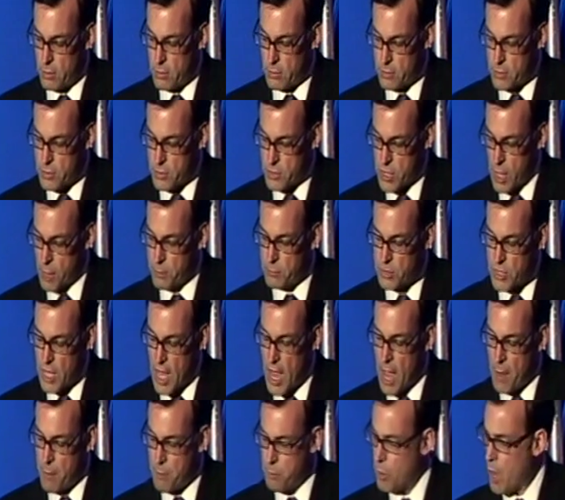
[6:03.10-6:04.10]

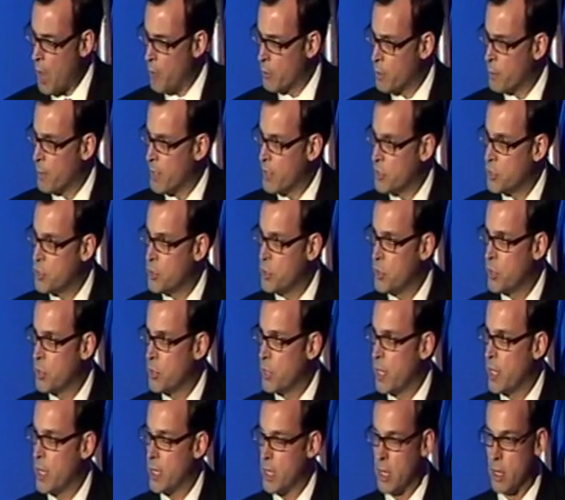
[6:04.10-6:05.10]
sometime, probably my junior
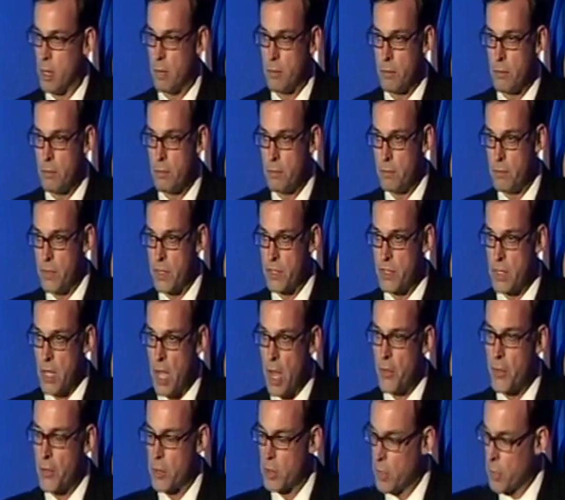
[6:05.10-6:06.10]
year, this
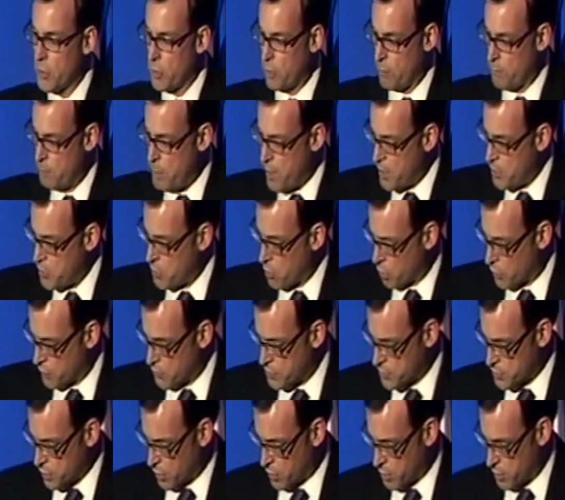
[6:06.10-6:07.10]
other little Bendorf
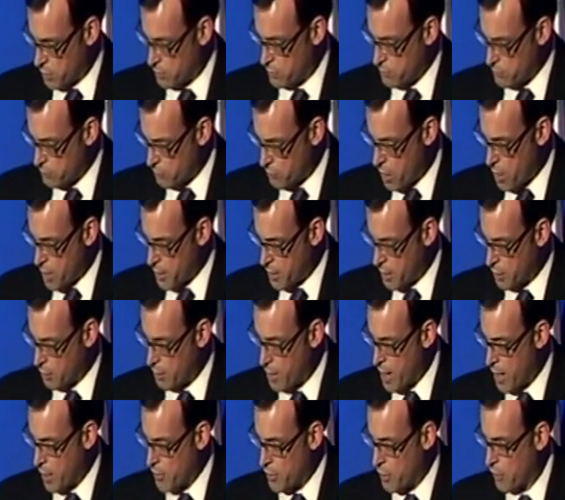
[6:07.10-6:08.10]
started running
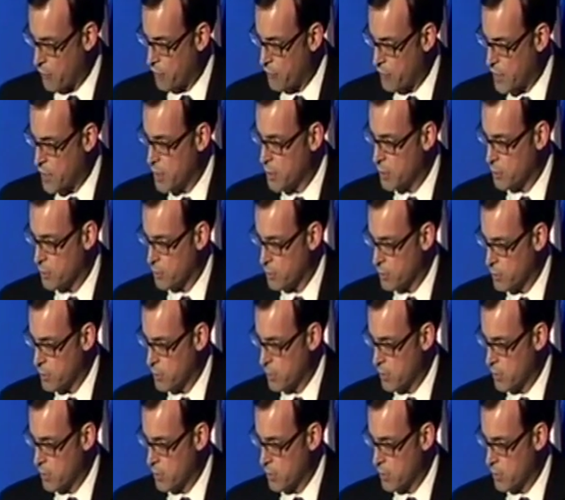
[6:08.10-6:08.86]
around our field.